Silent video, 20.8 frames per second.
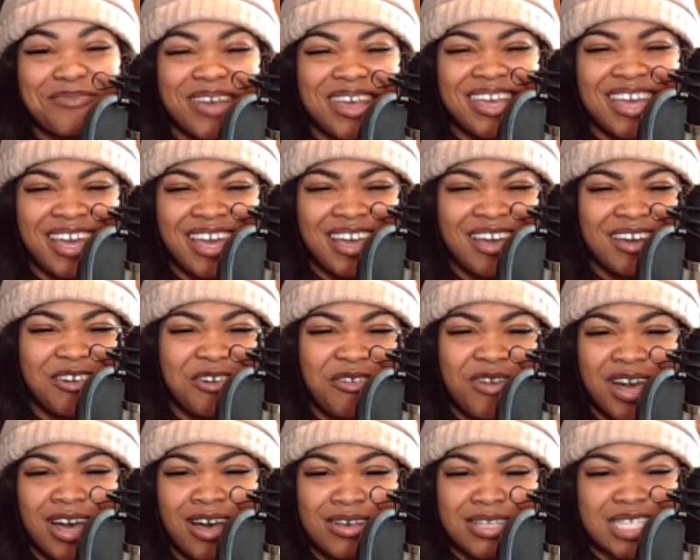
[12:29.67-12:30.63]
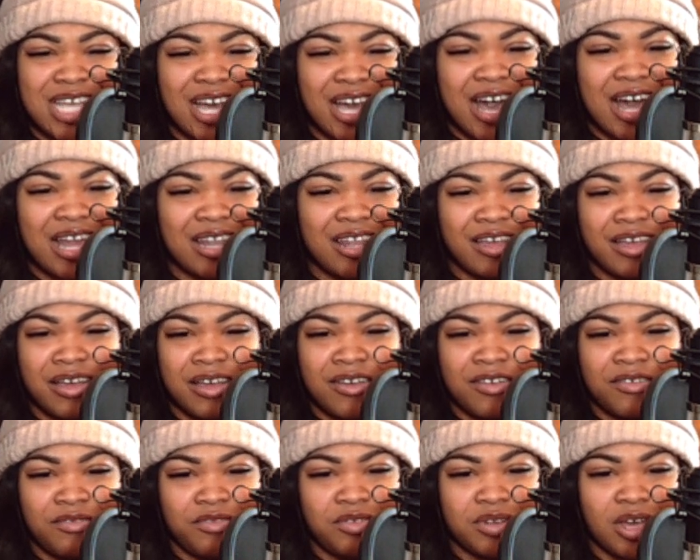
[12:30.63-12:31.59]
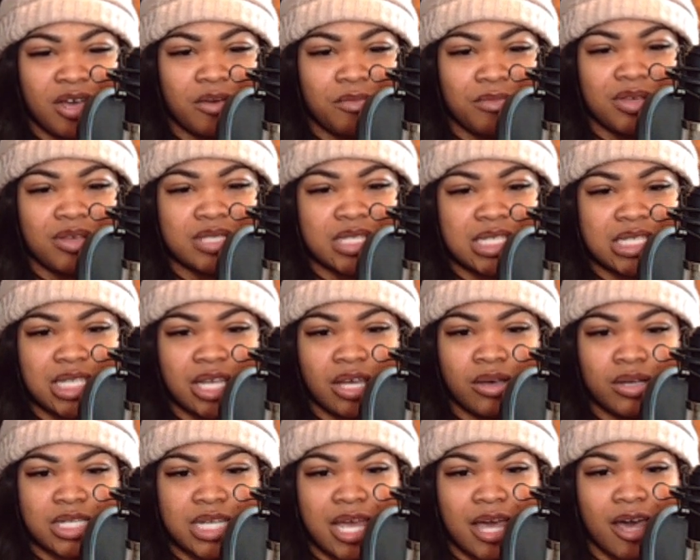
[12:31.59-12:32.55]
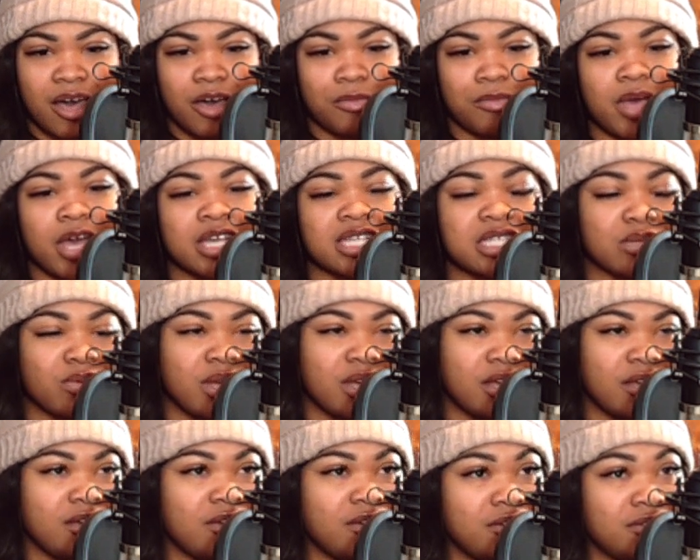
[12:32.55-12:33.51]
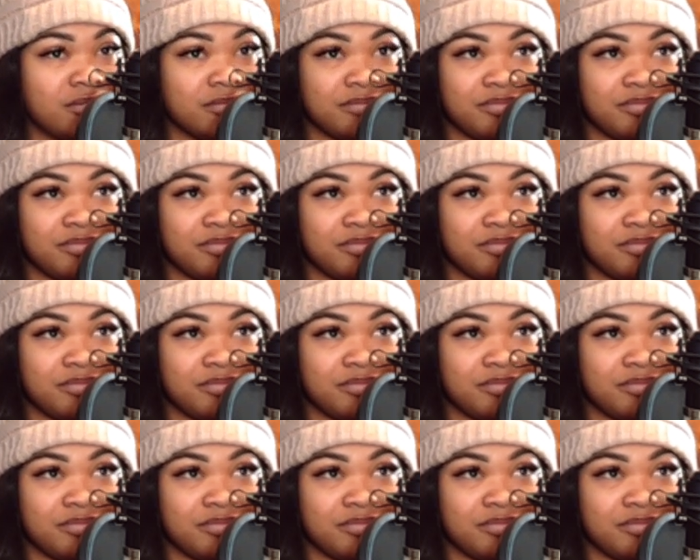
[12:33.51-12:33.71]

But yeah, who else? Like I love you know Musiq Soulchild Maxwell.